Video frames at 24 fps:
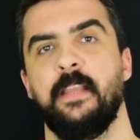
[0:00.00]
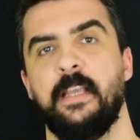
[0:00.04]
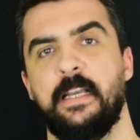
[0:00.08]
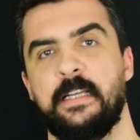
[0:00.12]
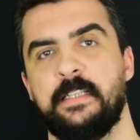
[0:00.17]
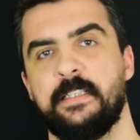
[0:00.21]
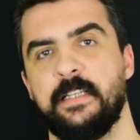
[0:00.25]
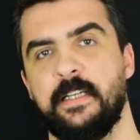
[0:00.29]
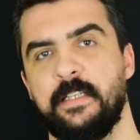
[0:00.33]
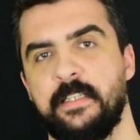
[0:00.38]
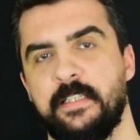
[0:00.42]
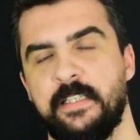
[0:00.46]

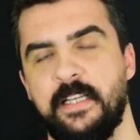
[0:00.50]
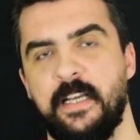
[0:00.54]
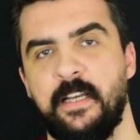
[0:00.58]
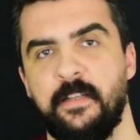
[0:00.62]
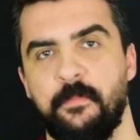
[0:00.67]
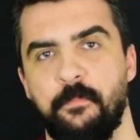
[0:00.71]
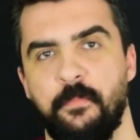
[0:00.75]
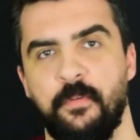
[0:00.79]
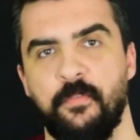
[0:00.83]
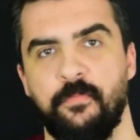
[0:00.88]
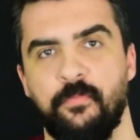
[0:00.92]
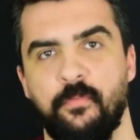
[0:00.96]
As I
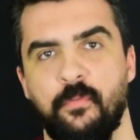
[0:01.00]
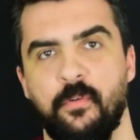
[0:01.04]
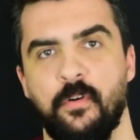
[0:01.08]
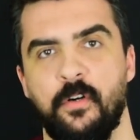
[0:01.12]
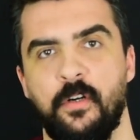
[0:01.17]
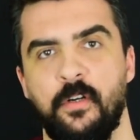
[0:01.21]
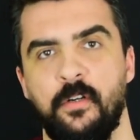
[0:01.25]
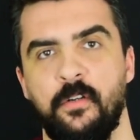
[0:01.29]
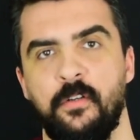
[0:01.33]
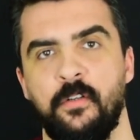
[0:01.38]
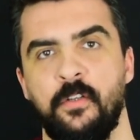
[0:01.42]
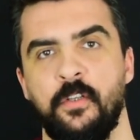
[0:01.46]
said
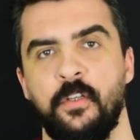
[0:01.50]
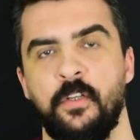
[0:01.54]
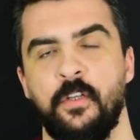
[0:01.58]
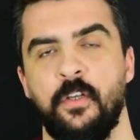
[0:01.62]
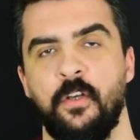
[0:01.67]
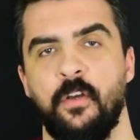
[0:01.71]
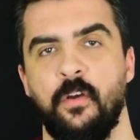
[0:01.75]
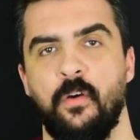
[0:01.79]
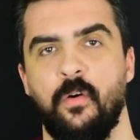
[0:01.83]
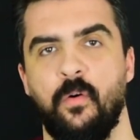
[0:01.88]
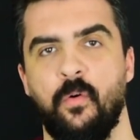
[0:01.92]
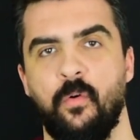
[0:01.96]
before,
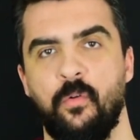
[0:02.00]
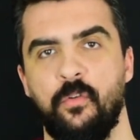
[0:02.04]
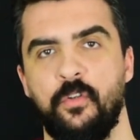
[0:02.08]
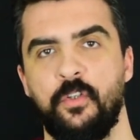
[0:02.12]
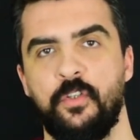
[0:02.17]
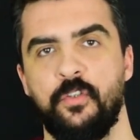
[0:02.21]
all